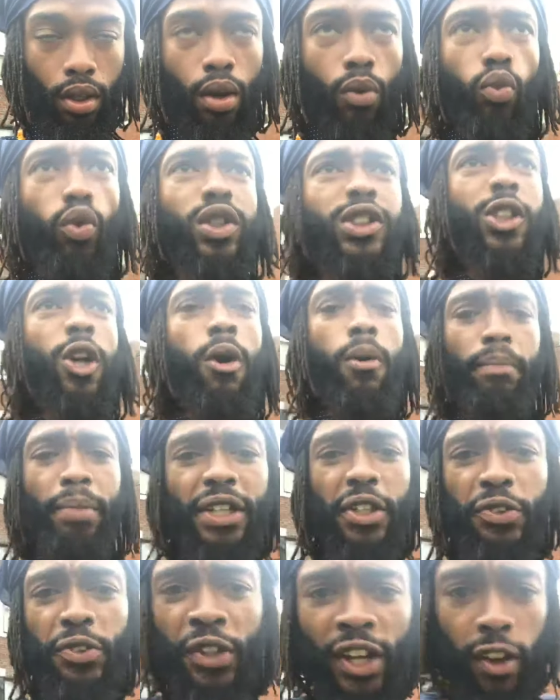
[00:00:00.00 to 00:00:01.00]
What's going to be
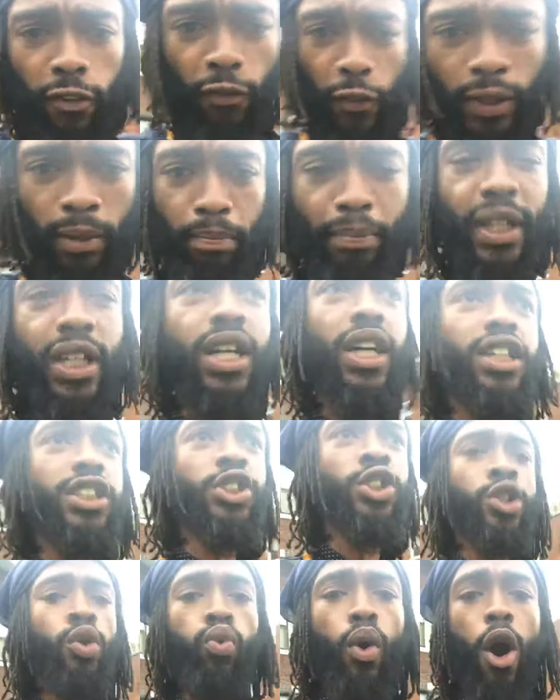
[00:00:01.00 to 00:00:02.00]
different because
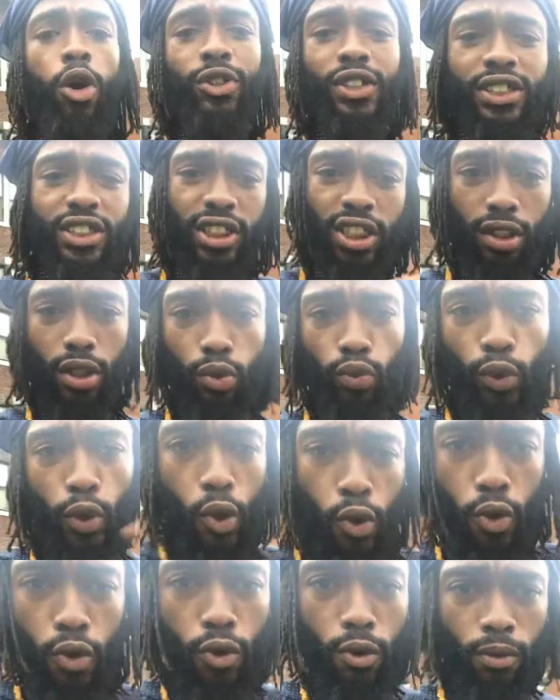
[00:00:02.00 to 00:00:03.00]
you walked into the
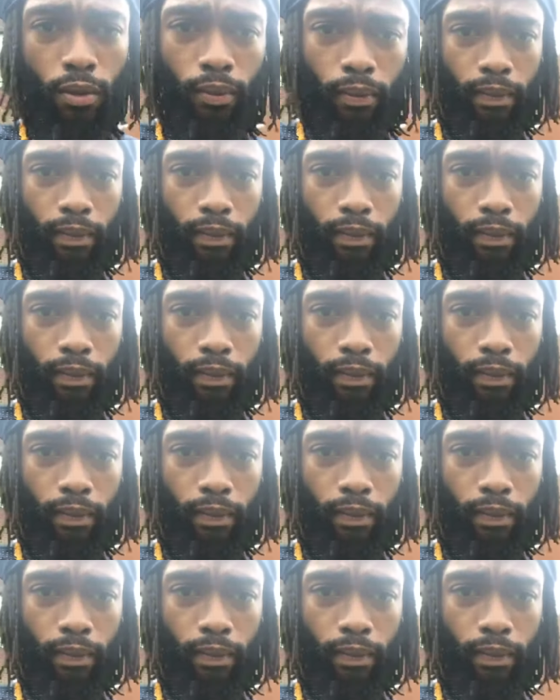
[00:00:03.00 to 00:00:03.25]
room?